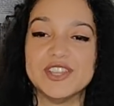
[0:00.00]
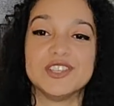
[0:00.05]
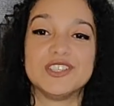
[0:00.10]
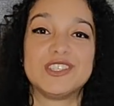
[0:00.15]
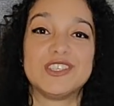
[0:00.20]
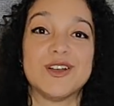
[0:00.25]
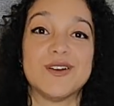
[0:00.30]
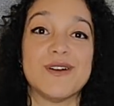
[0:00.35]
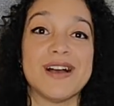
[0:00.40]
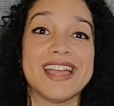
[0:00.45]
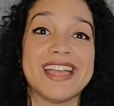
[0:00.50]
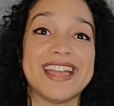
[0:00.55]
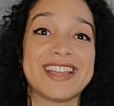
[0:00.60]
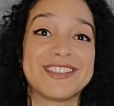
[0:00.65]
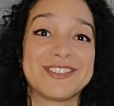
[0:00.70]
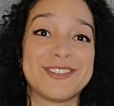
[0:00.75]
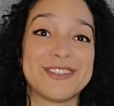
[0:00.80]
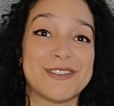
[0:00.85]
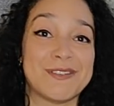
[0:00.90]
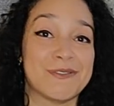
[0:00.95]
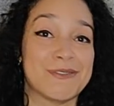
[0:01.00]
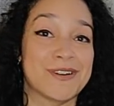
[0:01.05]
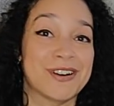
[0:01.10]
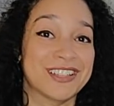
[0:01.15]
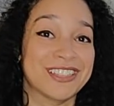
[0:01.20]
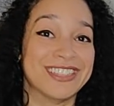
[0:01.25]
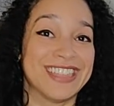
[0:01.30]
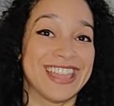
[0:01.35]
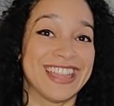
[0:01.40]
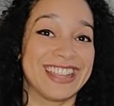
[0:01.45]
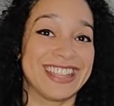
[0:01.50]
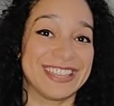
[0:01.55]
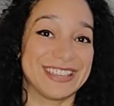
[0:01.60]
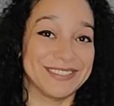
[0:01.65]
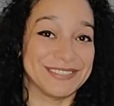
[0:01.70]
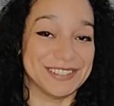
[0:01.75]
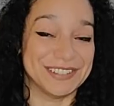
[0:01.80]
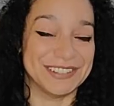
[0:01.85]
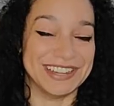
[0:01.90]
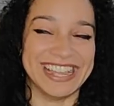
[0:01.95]
So I actually won that
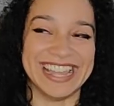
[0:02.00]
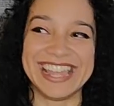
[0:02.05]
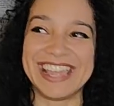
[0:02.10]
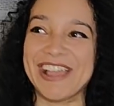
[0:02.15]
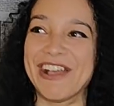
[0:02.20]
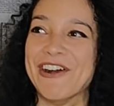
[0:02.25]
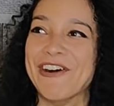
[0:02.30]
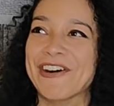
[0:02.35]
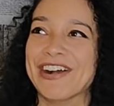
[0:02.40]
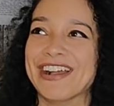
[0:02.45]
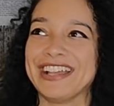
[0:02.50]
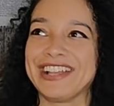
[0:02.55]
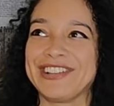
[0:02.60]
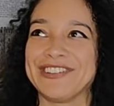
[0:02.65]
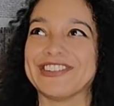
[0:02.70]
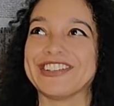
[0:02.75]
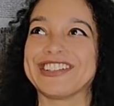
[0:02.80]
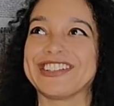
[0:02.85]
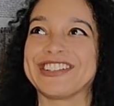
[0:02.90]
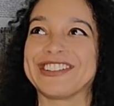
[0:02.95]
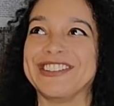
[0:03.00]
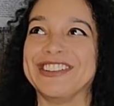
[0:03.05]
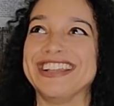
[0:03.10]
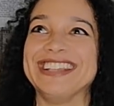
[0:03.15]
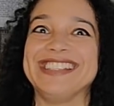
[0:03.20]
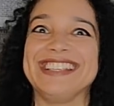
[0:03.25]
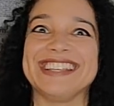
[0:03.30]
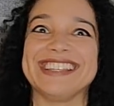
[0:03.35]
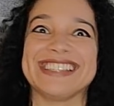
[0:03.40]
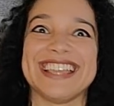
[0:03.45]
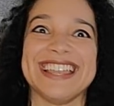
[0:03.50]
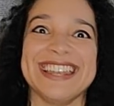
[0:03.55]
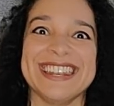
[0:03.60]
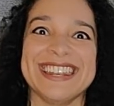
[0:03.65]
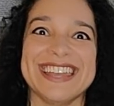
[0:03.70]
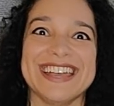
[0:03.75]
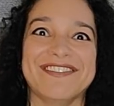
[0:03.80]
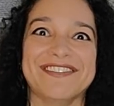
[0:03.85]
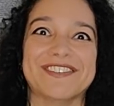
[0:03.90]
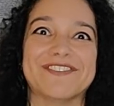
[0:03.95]
giveaway, which was crazy because I
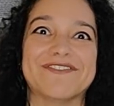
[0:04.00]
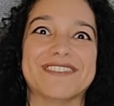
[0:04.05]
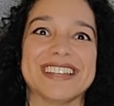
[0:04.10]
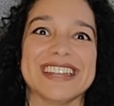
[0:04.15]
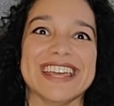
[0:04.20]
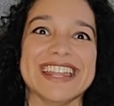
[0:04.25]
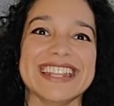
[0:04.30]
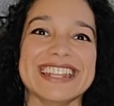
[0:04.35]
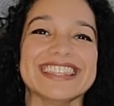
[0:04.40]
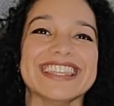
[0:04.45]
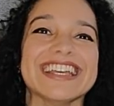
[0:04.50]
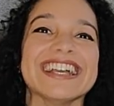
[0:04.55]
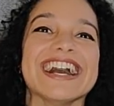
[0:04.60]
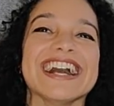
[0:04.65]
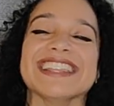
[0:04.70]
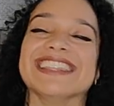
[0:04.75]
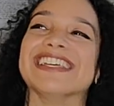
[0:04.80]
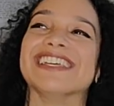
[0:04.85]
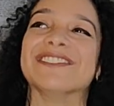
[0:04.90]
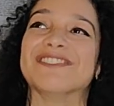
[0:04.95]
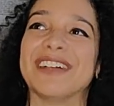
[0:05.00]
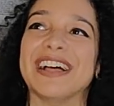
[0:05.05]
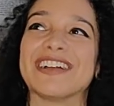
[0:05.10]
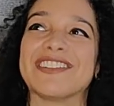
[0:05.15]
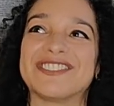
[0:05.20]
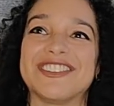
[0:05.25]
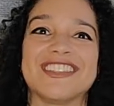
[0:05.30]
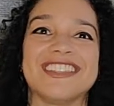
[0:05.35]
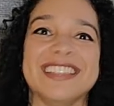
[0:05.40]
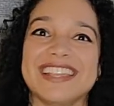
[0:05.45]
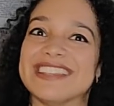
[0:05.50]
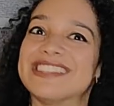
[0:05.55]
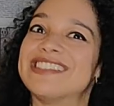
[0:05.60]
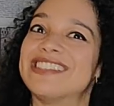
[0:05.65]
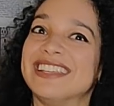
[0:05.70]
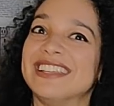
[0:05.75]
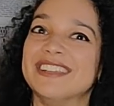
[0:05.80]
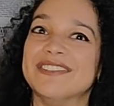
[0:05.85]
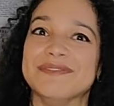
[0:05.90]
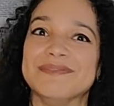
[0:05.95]
never win anything. I think actually that's
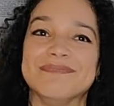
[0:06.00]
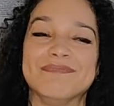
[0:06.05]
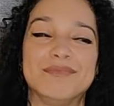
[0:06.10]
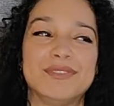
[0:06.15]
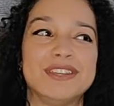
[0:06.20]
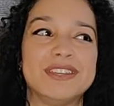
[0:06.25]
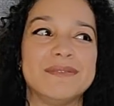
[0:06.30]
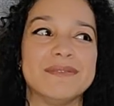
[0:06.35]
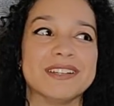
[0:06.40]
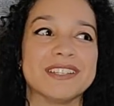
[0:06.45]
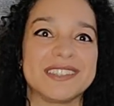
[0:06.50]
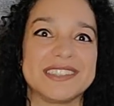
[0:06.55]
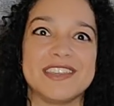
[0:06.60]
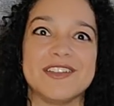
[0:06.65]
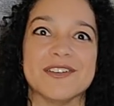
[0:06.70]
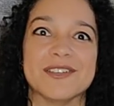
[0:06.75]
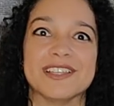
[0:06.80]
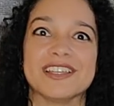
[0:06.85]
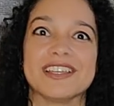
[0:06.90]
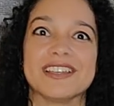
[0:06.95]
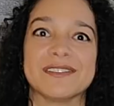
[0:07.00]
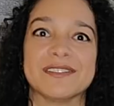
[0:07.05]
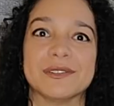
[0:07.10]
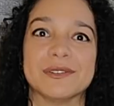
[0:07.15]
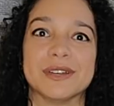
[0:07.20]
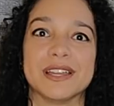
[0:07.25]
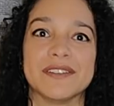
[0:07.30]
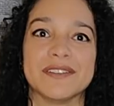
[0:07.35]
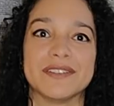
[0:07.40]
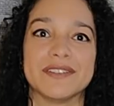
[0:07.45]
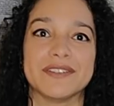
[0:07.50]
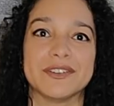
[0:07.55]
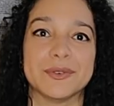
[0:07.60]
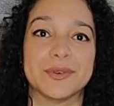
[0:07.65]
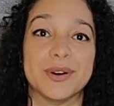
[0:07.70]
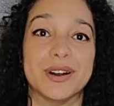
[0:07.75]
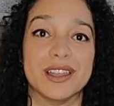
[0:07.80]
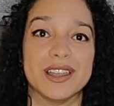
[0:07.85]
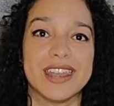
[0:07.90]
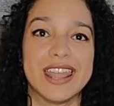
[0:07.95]
pretty much the only giveaway I've
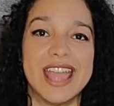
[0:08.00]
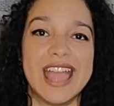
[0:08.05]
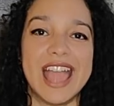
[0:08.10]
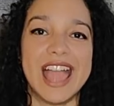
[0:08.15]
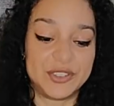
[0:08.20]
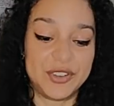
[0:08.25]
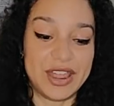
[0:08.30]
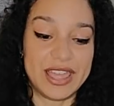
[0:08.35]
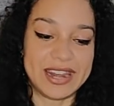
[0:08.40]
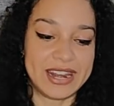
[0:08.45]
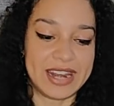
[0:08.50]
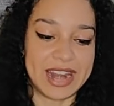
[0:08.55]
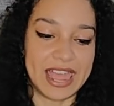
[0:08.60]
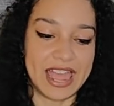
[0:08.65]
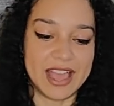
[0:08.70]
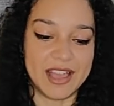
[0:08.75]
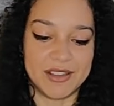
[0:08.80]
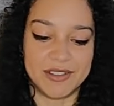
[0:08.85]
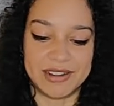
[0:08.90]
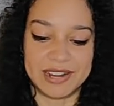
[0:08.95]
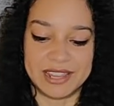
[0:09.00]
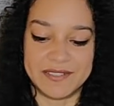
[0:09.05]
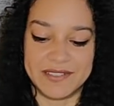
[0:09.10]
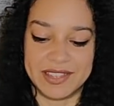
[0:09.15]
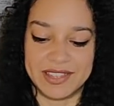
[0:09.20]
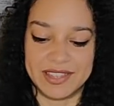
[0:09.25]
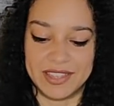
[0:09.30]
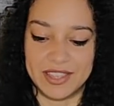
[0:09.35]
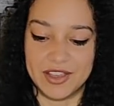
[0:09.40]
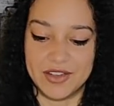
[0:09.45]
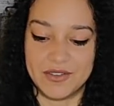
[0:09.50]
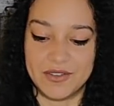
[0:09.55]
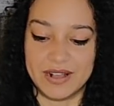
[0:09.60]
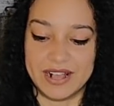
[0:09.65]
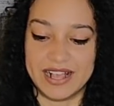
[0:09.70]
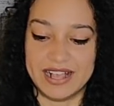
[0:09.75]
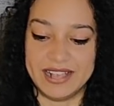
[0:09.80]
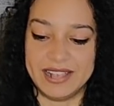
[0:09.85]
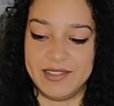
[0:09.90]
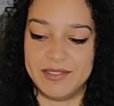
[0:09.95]
ever won. So I tried it out, even
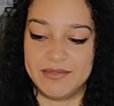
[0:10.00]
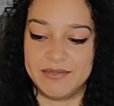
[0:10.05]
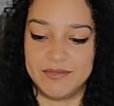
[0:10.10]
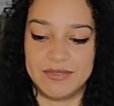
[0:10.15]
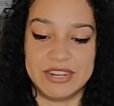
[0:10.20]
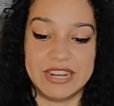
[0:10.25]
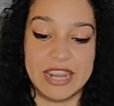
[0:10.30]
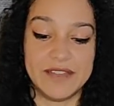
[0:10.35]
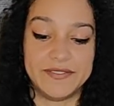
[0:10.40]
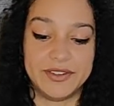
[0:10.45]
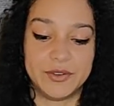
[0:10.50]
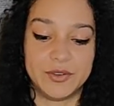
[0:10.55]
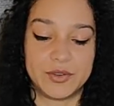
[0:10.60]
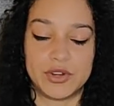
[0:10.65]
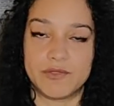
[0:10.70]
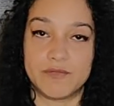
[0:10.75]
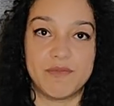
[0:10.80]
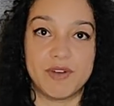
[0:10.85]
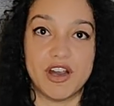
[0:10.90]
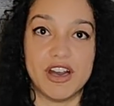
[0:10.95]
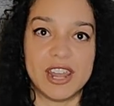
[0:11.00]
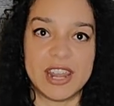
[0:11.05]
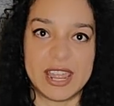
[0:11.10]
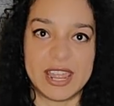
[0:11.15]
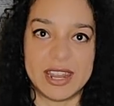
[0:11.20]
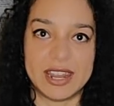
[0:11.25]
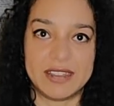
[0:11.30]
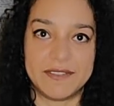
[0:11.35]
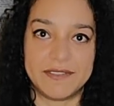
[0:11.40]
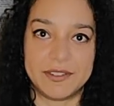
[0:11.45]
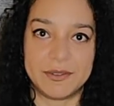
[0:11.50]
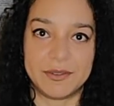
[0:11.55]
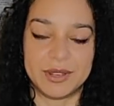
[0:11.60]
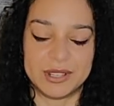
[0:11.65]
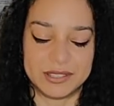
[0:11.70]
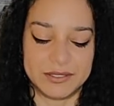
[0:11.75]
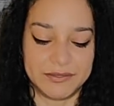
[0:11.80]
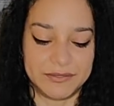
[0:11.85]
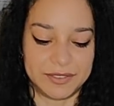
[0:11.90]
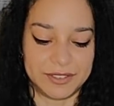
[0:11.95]
though I never would have bought it if it
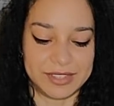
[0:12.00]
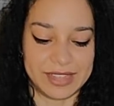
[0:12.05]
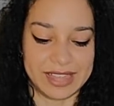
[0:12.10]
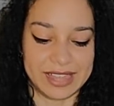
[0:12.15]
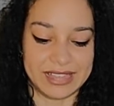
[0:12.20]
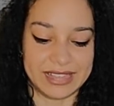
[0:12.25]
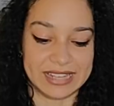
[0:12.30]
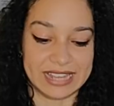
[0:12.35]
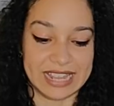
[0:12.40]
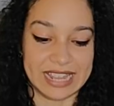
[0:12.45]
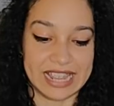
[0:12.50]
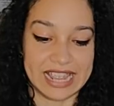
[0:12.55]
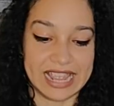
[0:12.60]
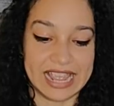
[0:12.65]
wasn't for that.